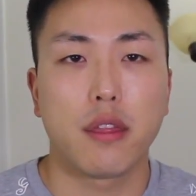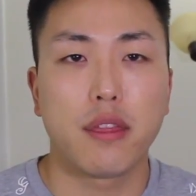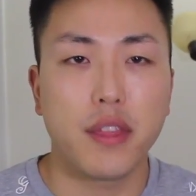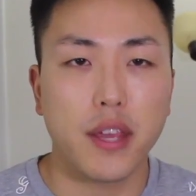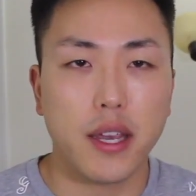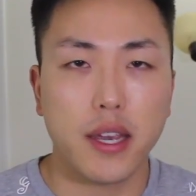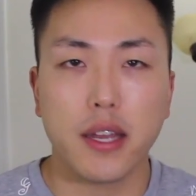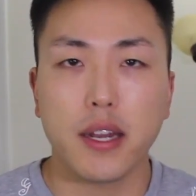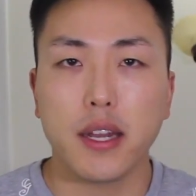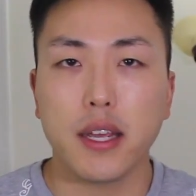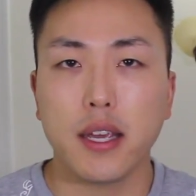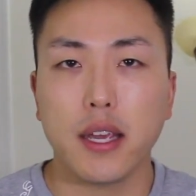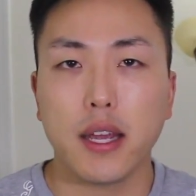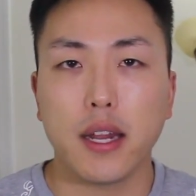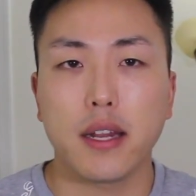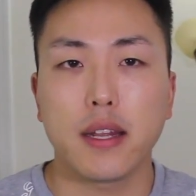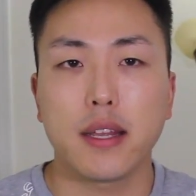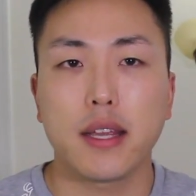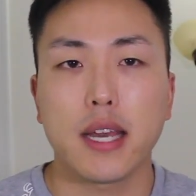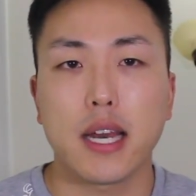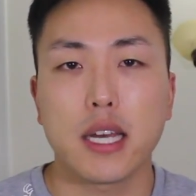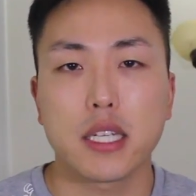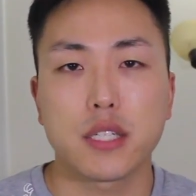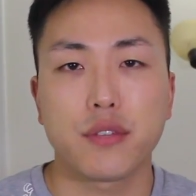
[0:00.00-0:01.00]
thickening
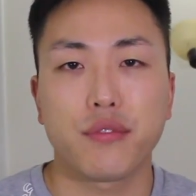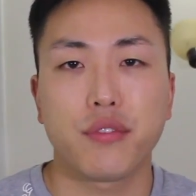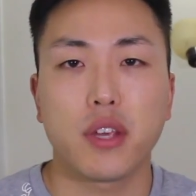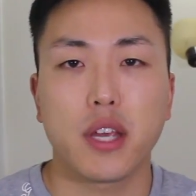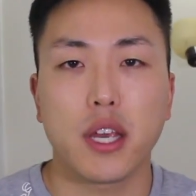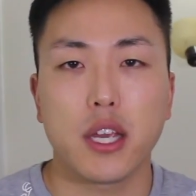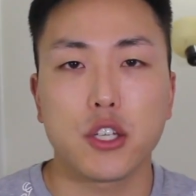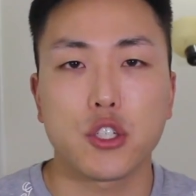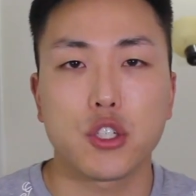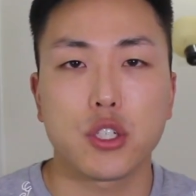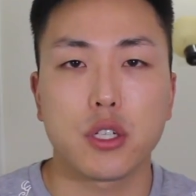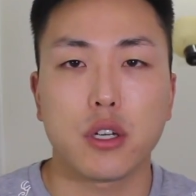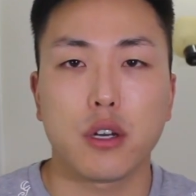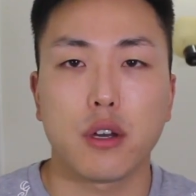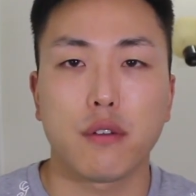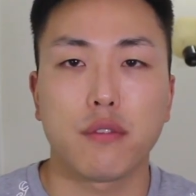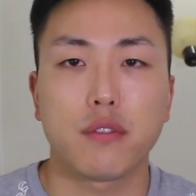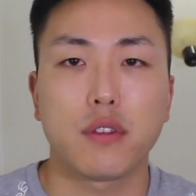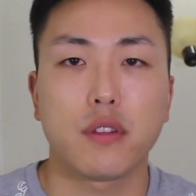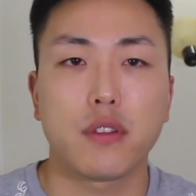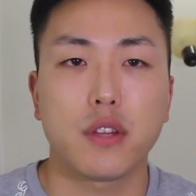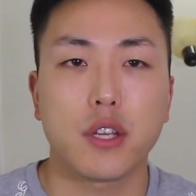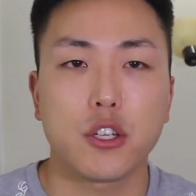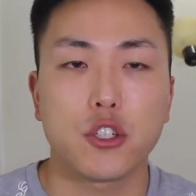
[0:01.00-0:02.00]
and calcification
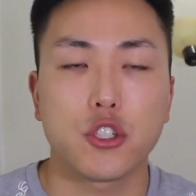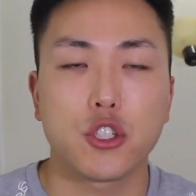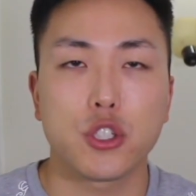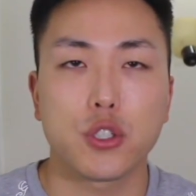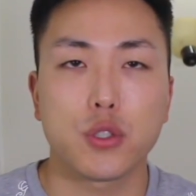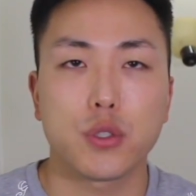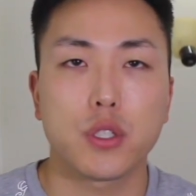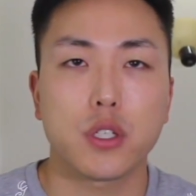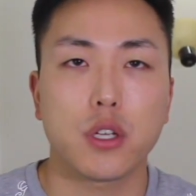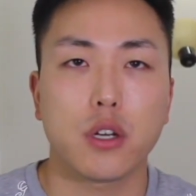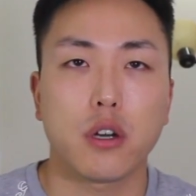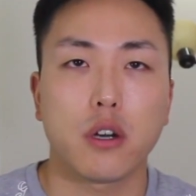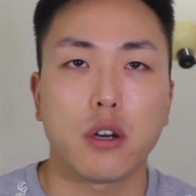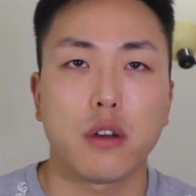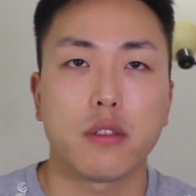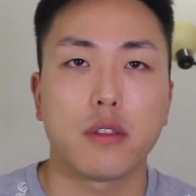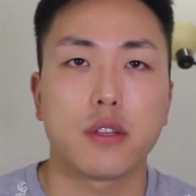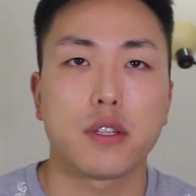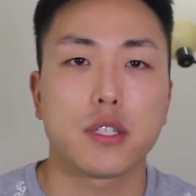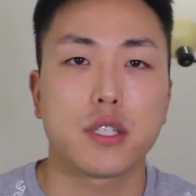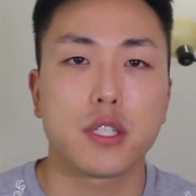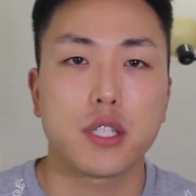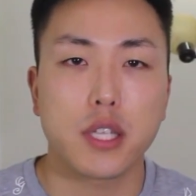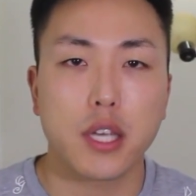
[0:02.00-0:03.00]
of the tissues on
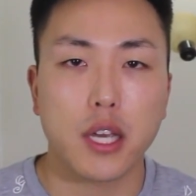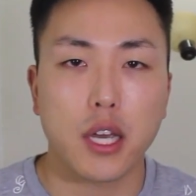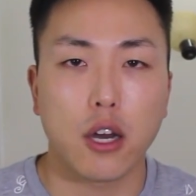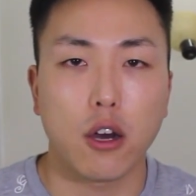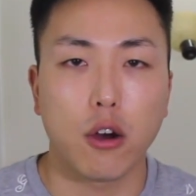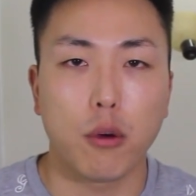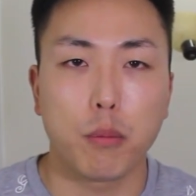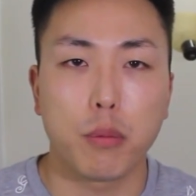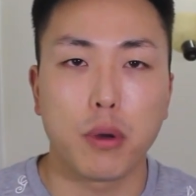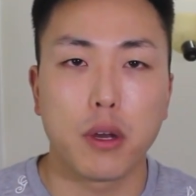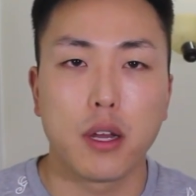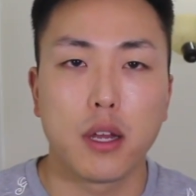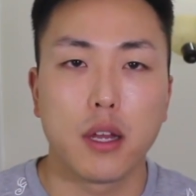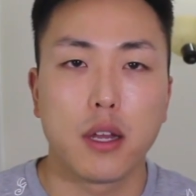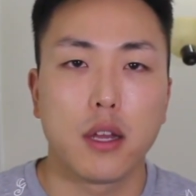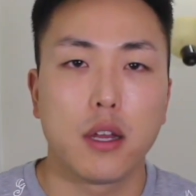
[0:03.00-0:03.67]
the scalp.